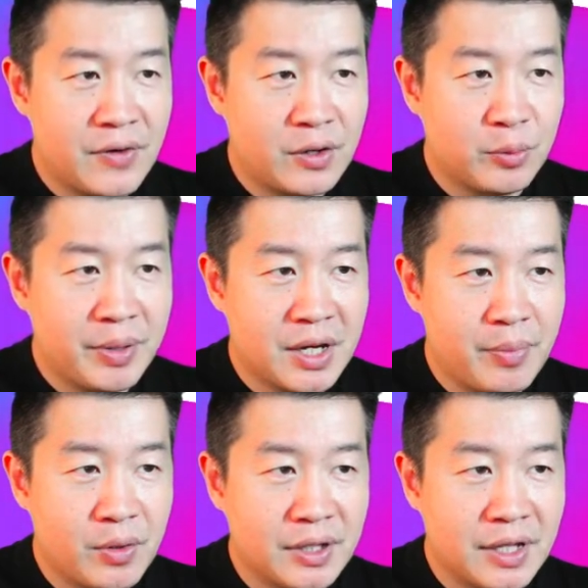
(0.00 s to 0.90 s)
If I were to pick
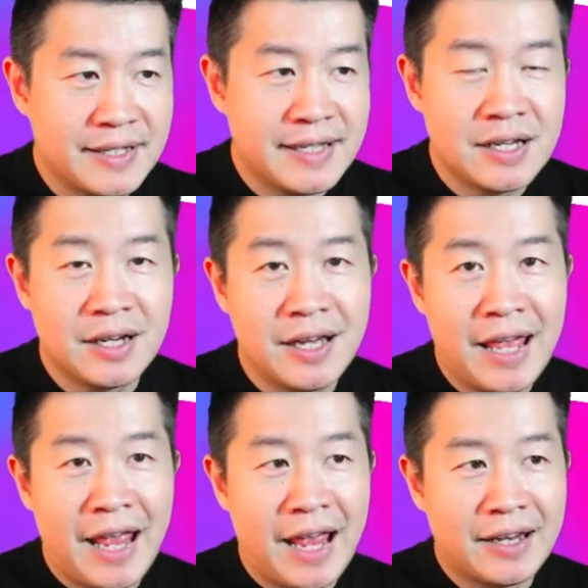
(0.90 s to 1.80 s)
a point that is here
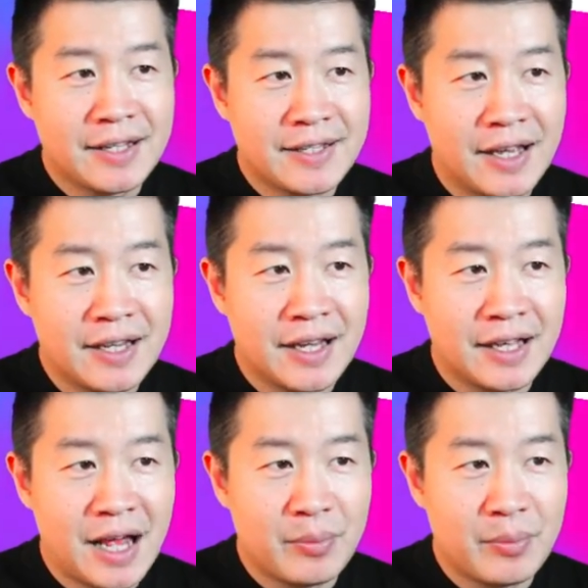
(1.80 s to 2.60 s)
and assigning an